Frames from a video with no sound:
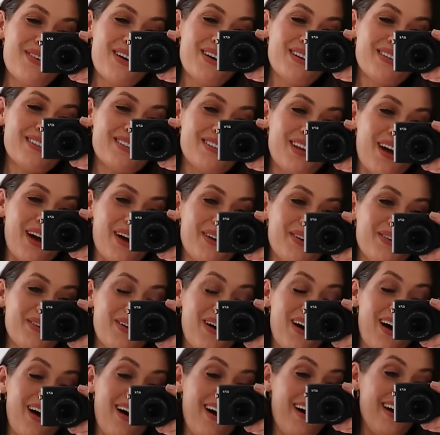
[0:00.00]

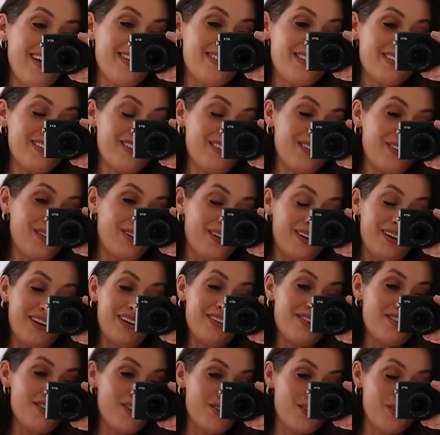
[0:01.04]
So I just thought
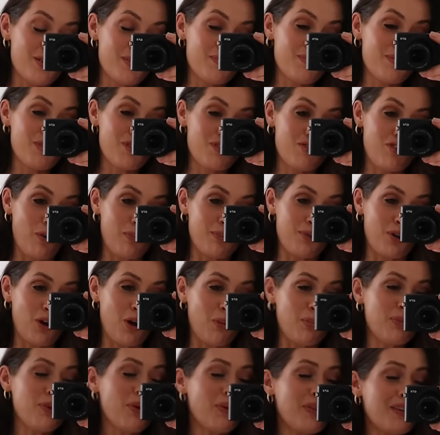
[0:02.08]
a new crop
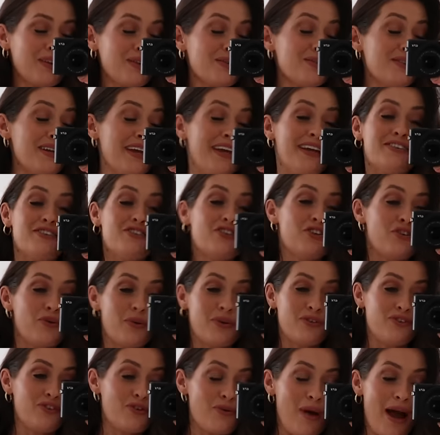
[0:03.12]
top, not that you need
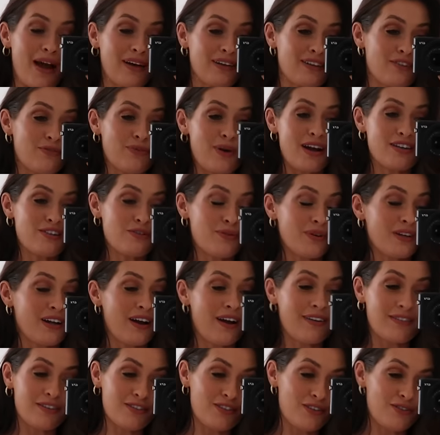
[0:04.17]
new activewear to
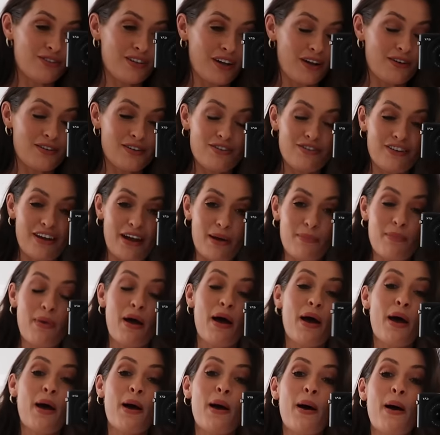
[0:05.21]
encourage you to go to the gym,
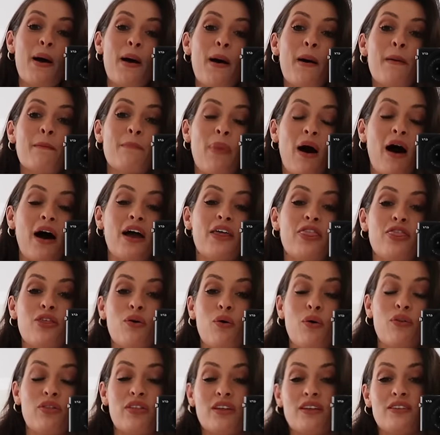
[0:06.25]
but I
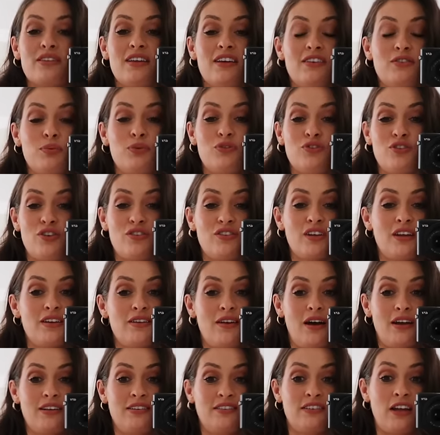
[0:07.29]
thought that this was just a
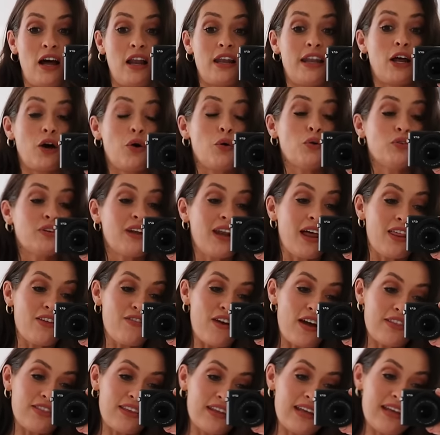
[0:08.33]
nice style. And I also like the
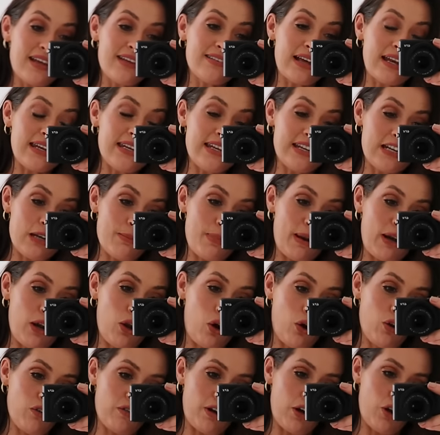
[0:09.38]
fact that it is a little bit
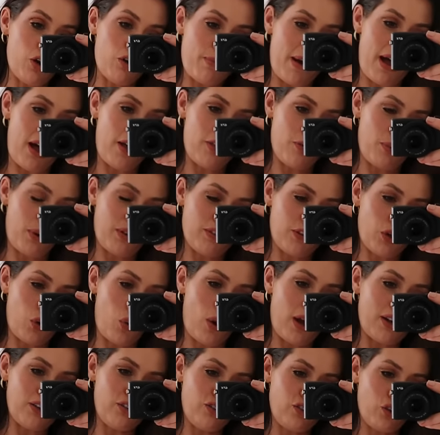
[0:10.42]
longer. A lot of my other ones are
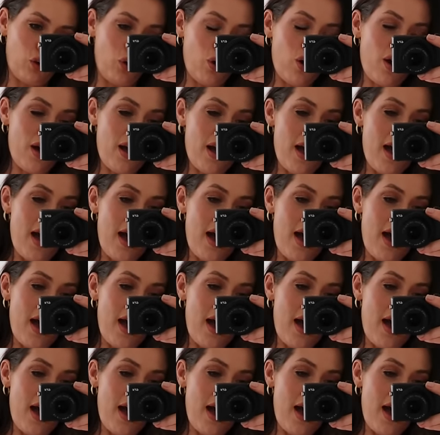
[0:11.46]
quite short,